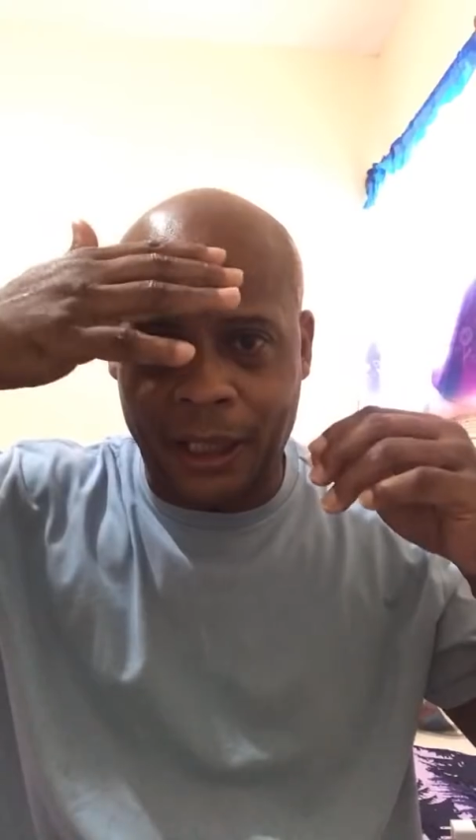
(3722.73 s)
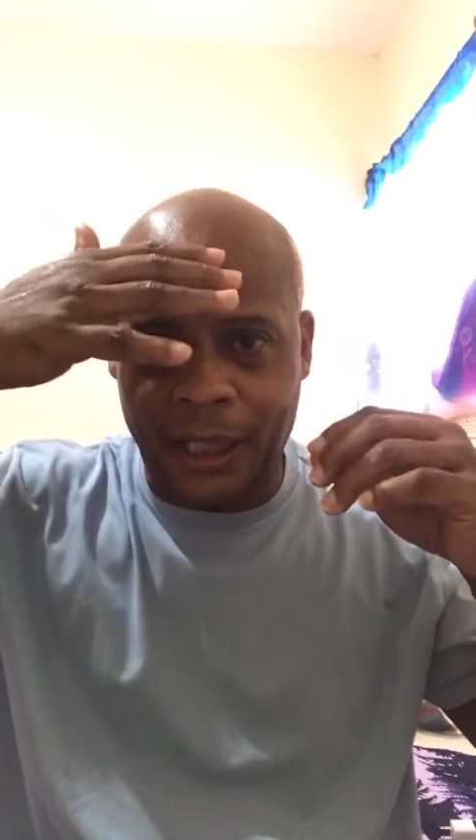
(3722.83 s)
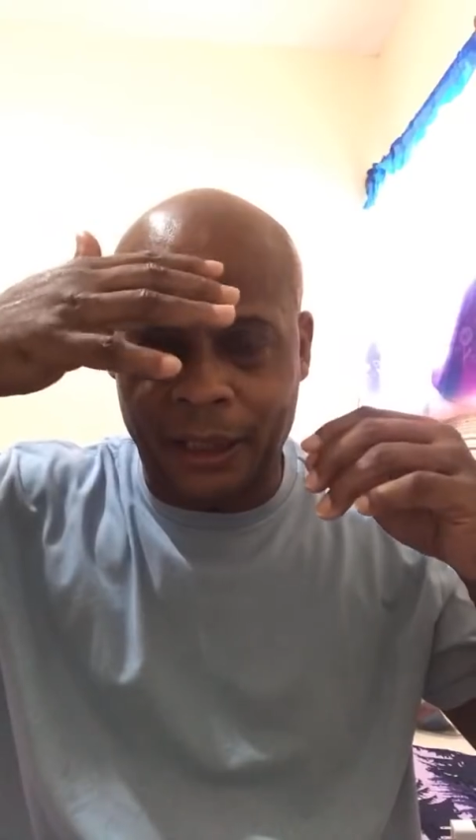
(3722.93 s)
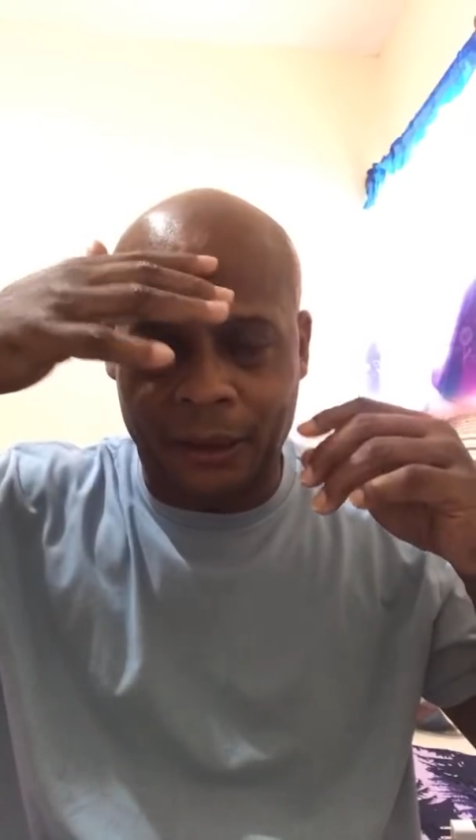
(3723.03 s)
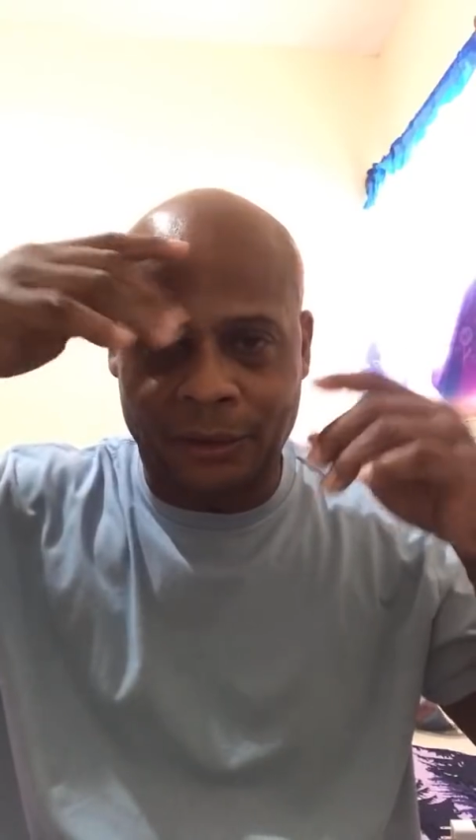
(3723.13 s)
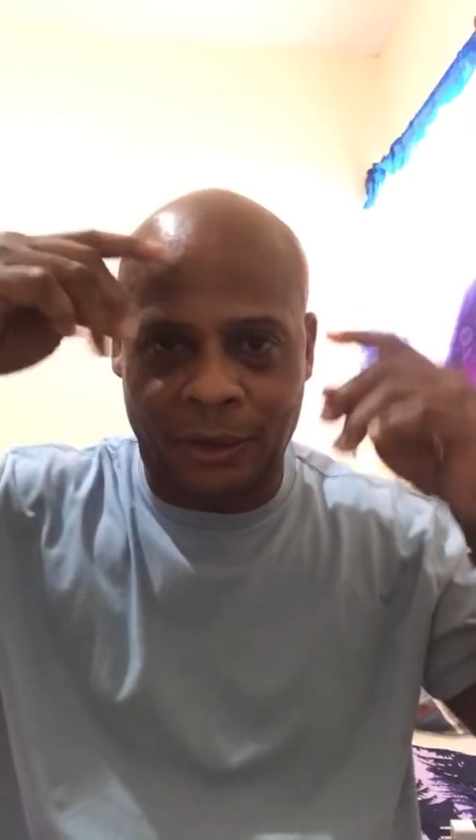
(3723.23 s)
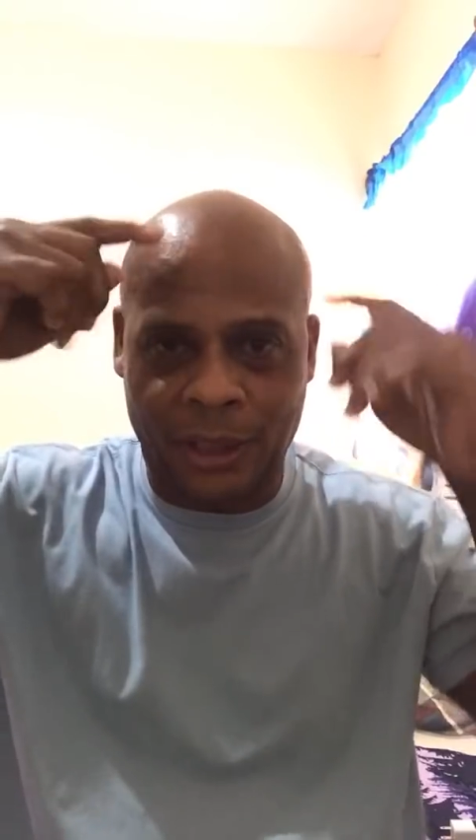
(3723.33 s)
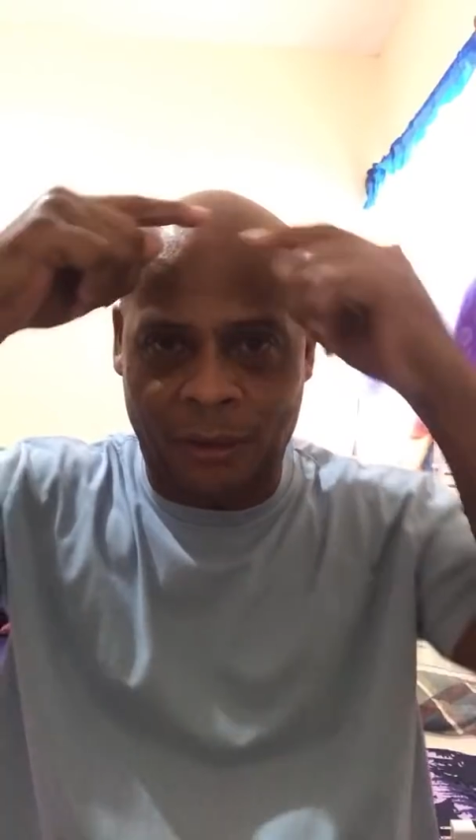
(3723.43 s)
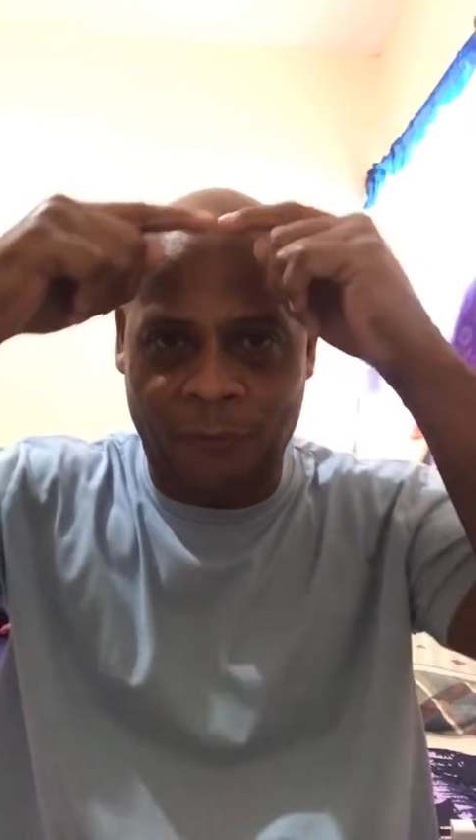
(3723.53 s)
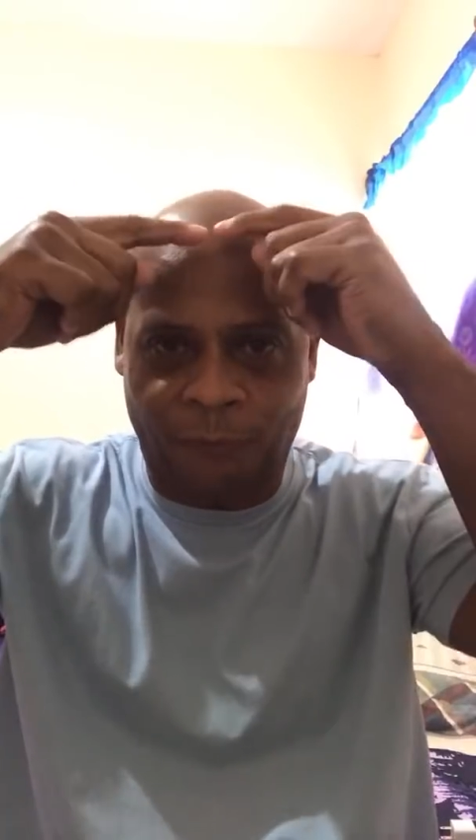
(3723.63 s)
hanging here, so they
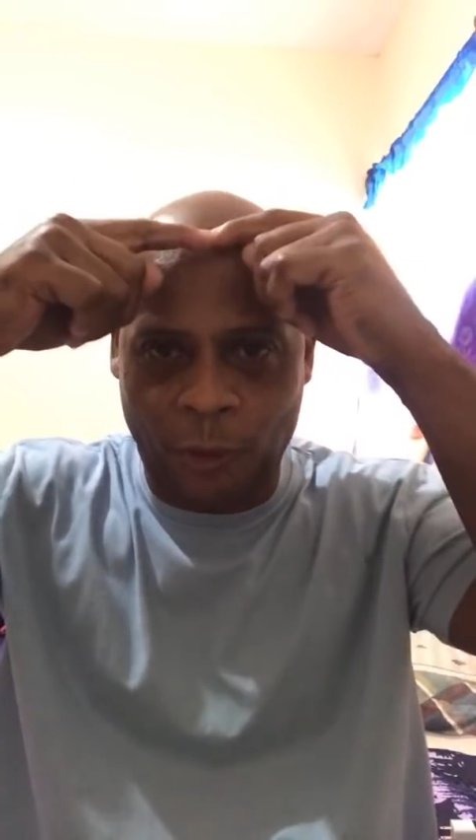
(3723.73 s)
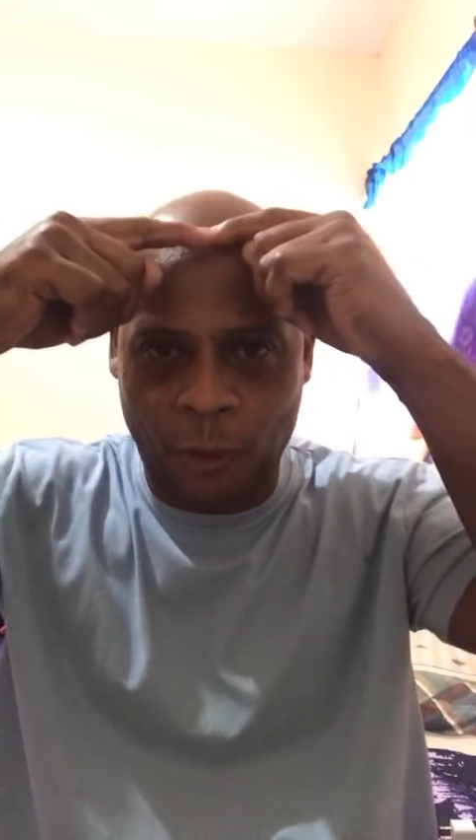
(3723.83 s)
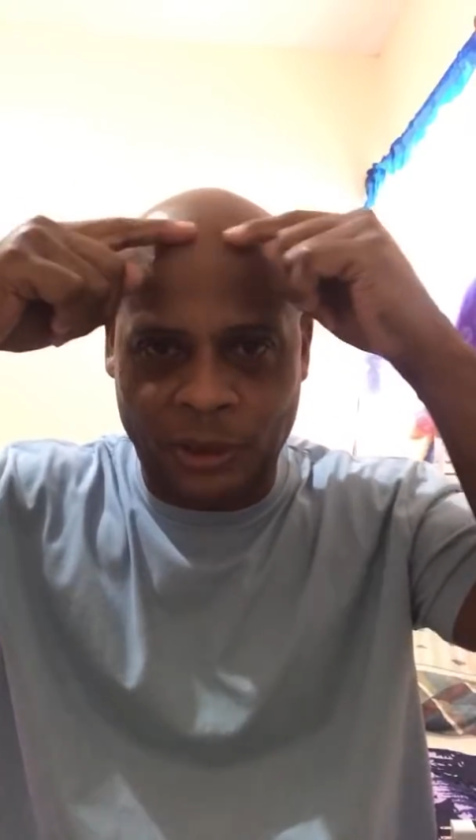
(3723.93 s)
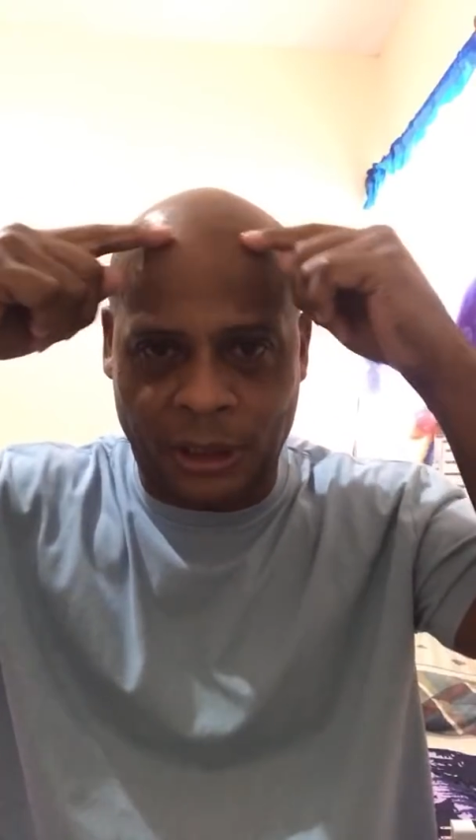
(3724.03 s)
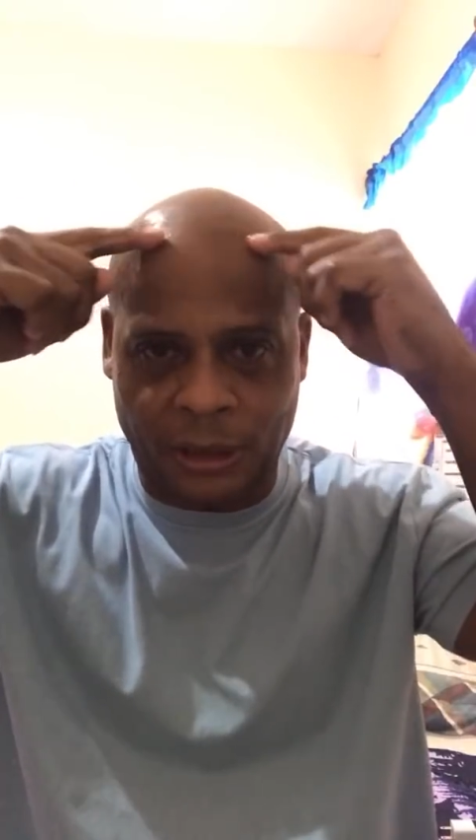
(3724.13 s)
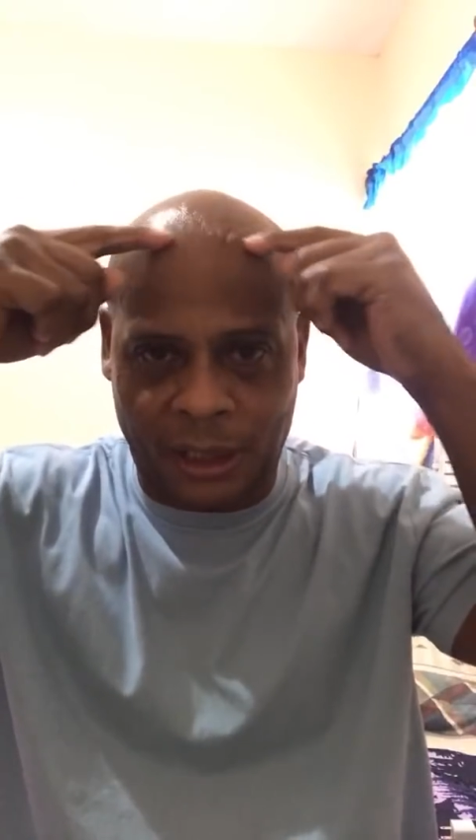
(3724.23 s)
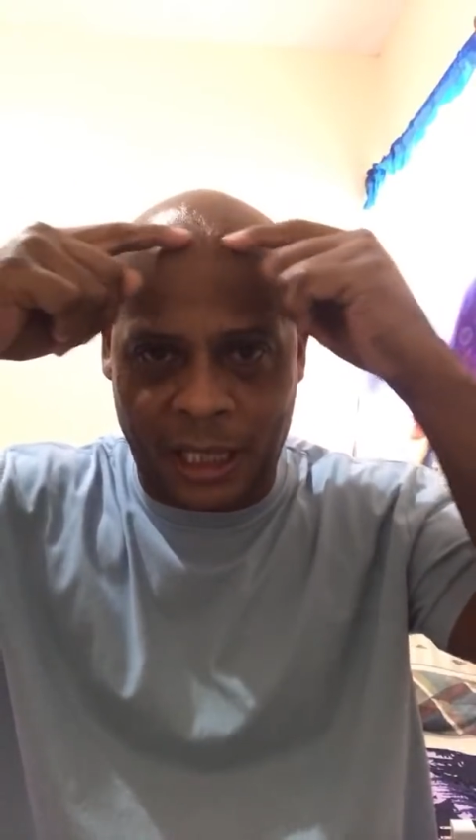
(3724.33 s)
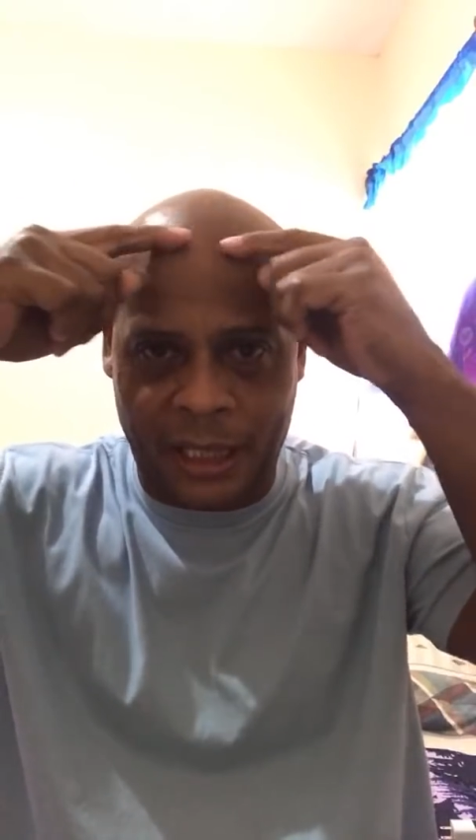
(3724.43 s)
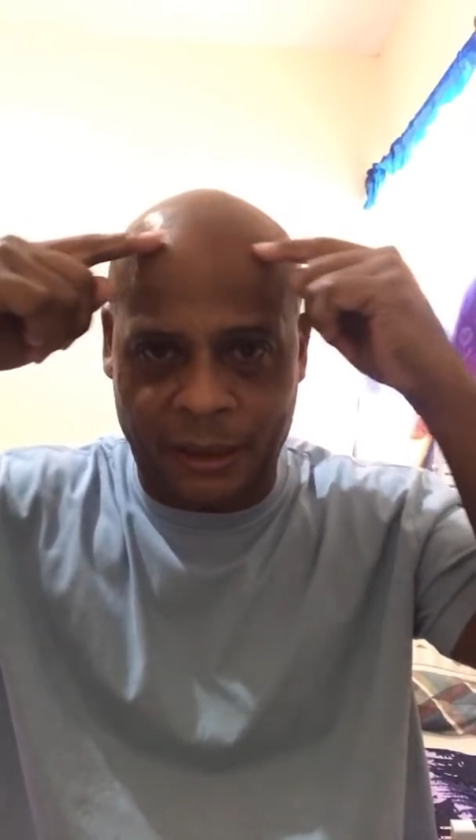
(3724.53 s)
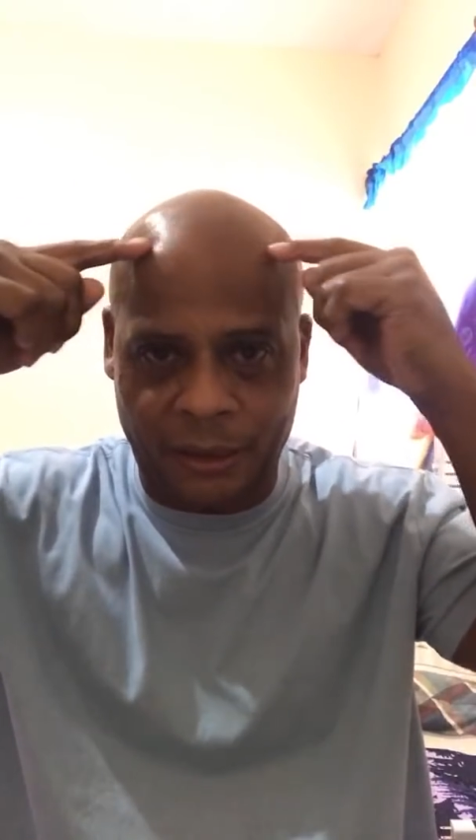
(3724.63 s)
don't fool with this
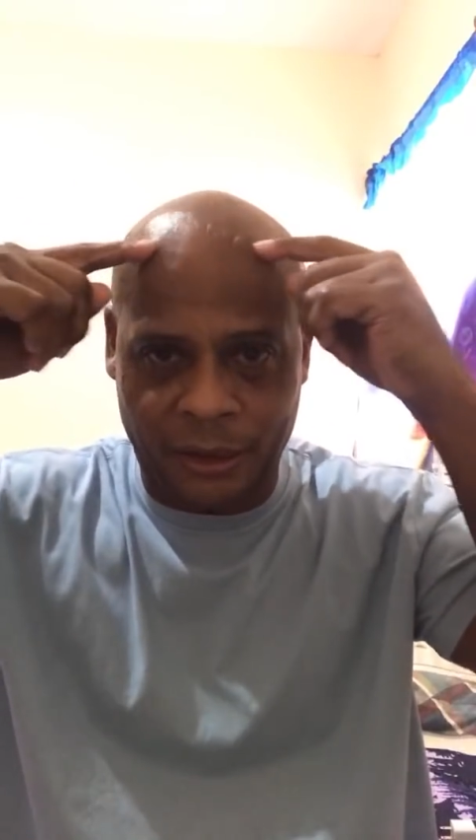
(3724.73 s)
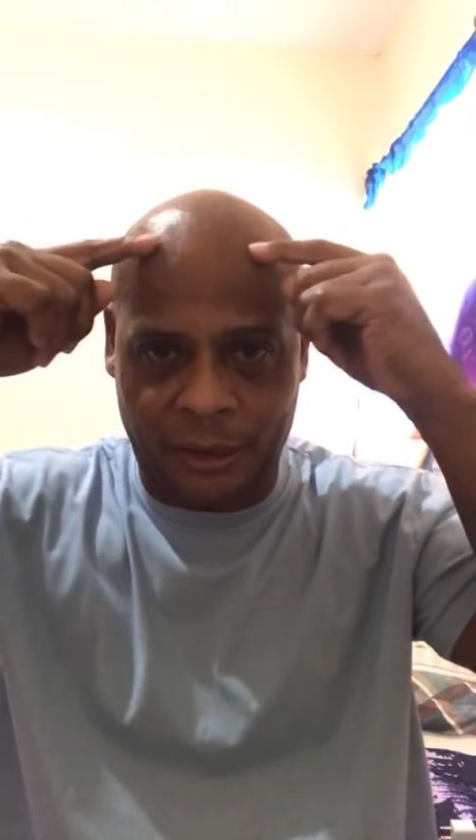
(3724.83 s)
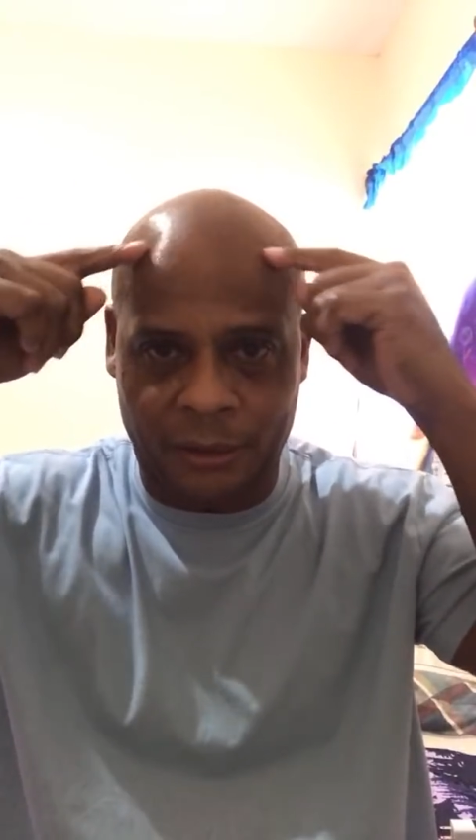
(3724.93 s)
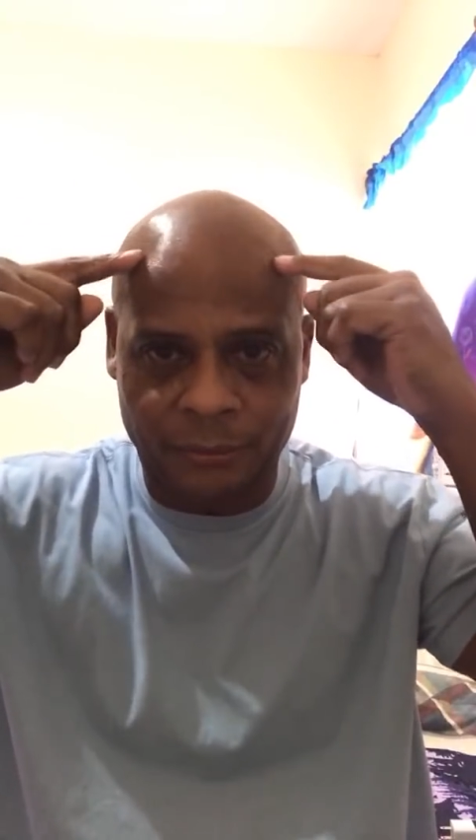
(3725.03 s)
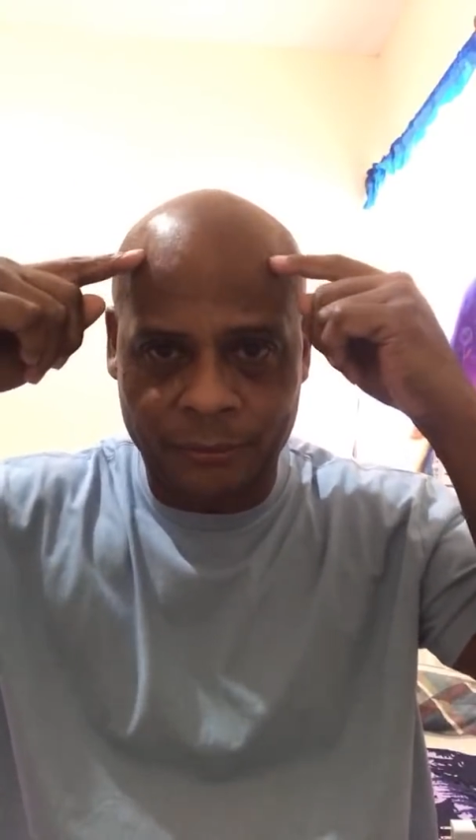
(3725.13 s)
line here.